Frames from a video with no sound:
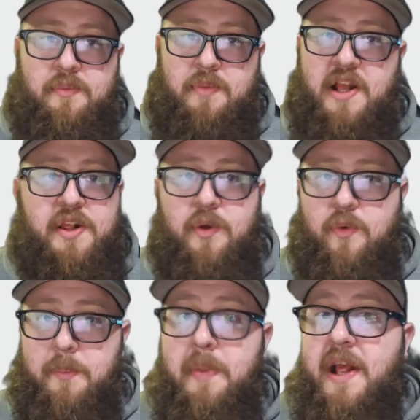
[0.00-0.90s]
Matco, or
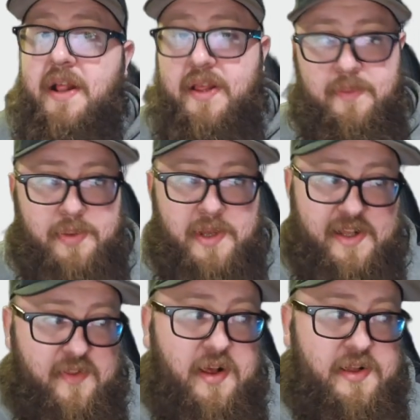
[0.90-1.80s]
Mac impact
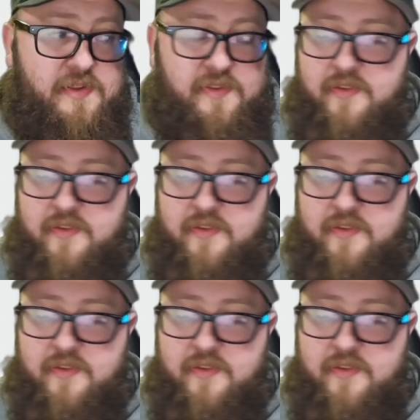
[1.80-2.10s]
sockets.